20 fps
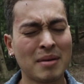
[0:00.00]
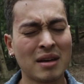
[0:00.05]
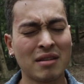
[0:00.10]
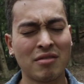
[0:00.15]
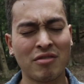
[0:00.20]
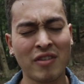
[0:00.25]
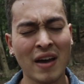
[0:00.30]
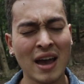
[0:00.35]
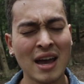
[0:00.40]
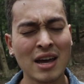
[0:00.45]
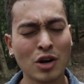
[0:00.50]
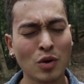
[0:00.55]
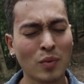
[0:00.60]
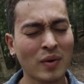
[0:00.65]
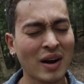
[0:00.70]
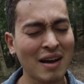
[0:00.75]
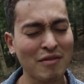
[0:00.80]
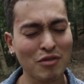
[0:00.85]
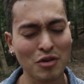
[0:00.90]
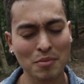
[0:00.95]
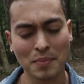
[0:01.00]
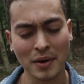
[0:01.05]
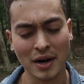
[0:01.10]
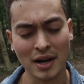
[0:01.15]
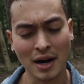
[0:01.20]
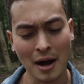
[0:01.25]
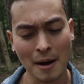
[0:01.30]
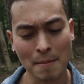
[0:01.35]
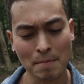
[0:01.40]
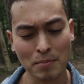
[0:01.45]
bit vain or whatever,
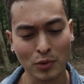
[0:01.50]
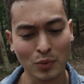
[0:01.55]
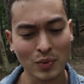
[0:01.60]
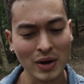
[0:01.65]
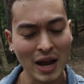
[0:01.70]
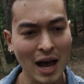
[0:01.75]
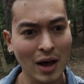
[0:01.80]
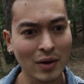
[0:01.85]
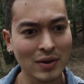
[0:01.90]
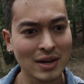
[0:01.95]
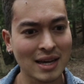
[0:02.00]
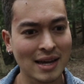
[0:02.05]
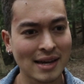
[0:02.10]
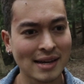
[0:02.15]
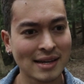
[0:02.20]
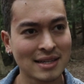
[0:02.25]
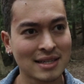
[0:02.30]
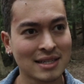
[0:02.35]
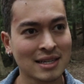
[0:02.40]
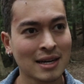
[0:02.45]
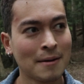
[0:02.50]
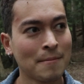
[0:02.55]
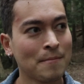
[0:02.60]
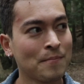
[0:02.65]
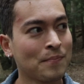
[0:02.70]
but the reality is